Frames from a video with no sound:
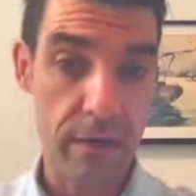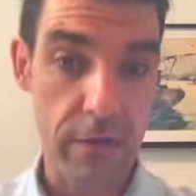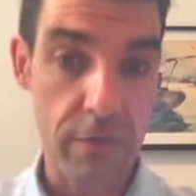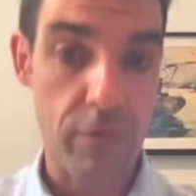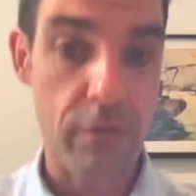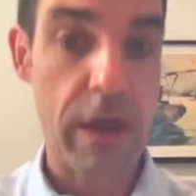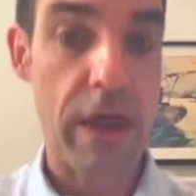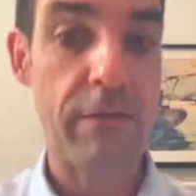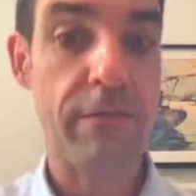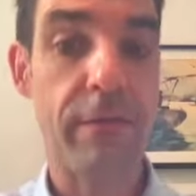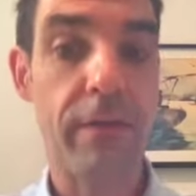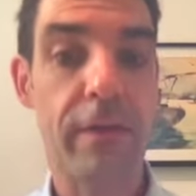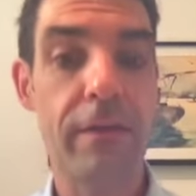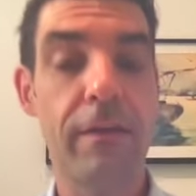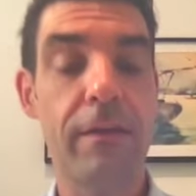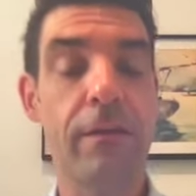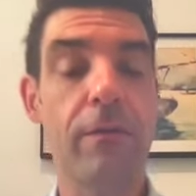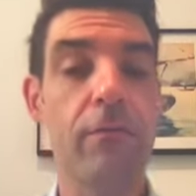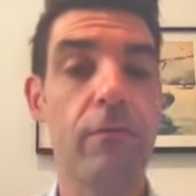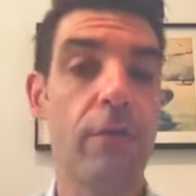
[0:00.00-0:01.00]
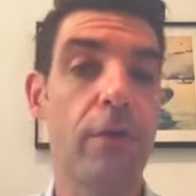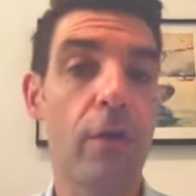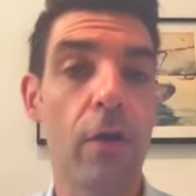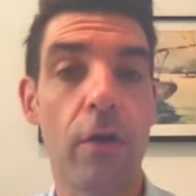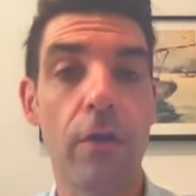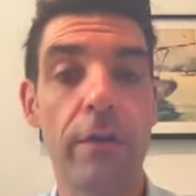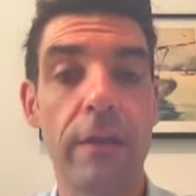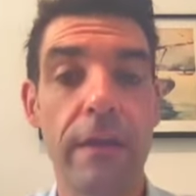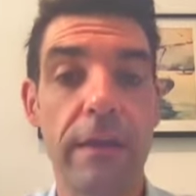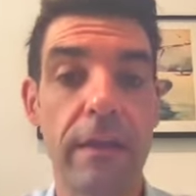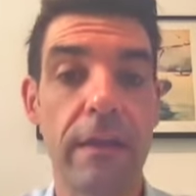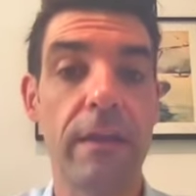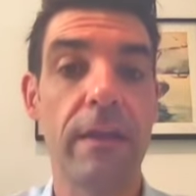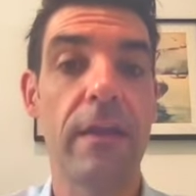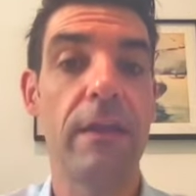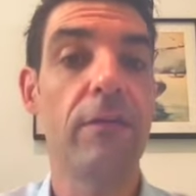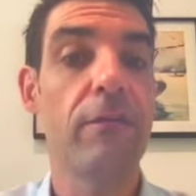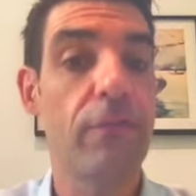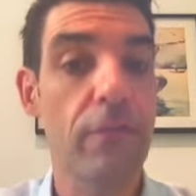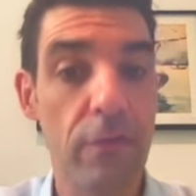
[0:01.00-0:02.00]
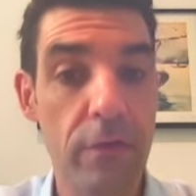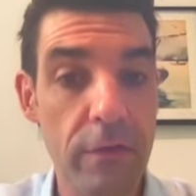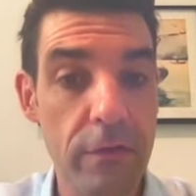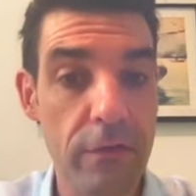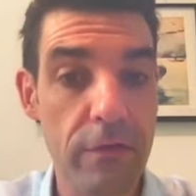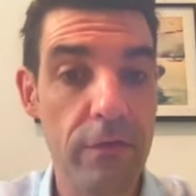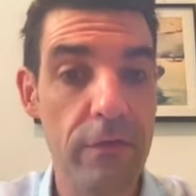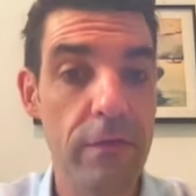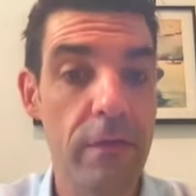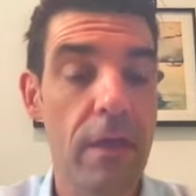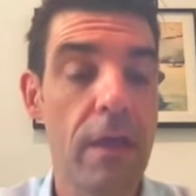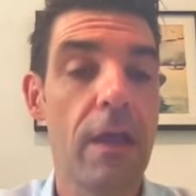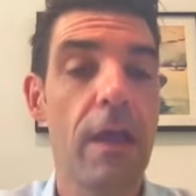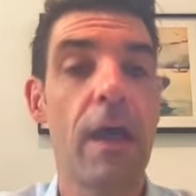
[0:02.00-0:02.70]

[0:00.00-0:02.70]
graphic regarding an inference,